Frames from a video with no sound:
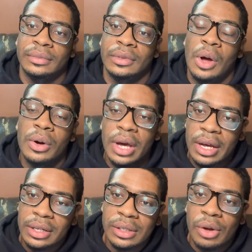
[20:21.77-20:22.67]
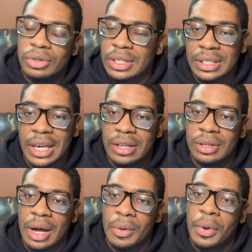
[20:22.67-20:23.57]
Okay, those things cancel
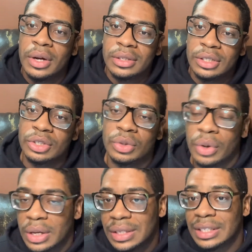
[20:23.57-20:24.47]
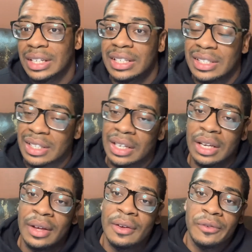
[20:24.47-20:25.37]
out. What else did you do? Assists,
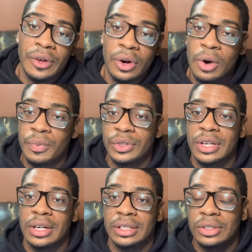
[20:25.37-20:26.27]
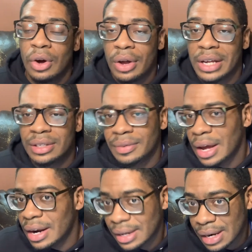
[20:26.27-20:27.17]
field goal percentage, all that stuff.
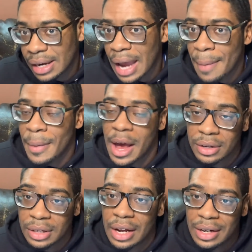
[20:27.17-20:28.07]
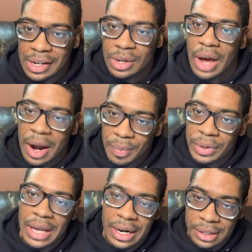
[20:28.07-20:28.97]
That that that matters. That you got to
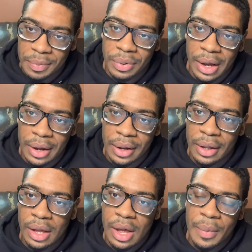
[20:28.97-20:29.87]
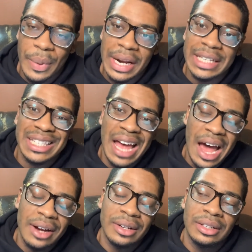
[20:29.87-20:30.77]
put that into play. But it's
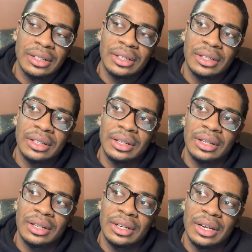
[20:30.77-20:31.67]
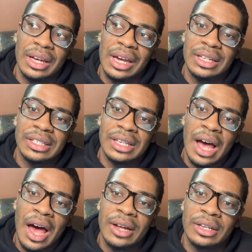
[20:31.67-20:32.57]
not. It's
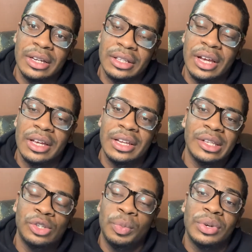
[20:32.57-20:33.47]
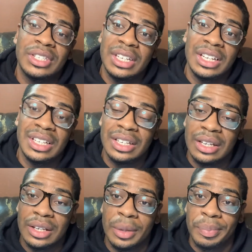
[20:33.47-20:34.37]
not. It doesn't supersede
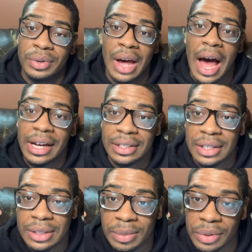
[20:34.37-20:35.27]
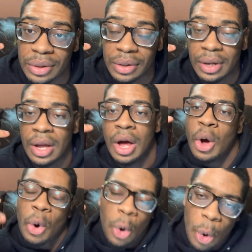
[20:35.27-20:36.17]
the the eye test, bro.
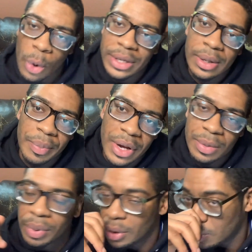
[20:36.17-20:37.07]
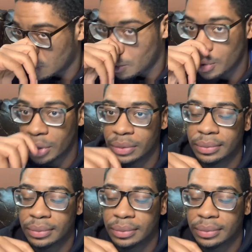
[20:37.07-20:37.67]
Who is the best player on the court?